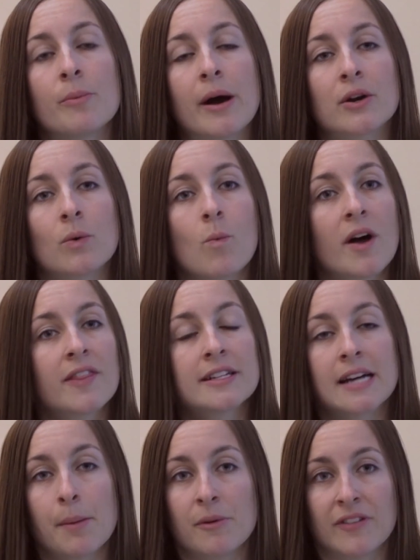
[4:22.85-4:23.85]
no matter what the
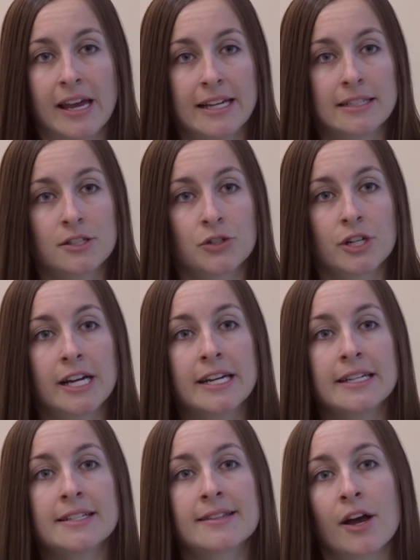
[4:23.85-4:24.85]
type of cancer
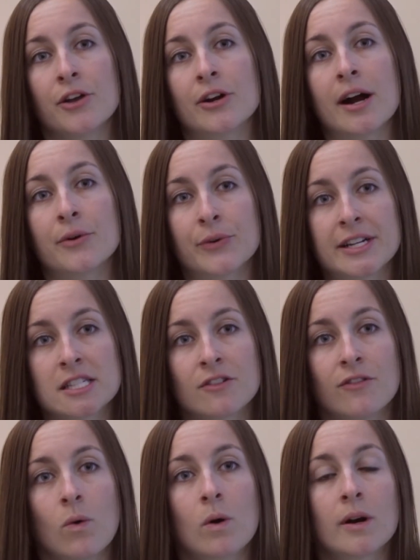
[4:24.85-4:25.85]
is that you're at risk
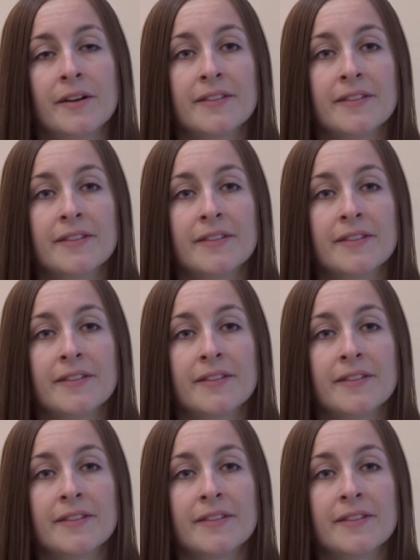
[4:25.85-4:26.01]
for,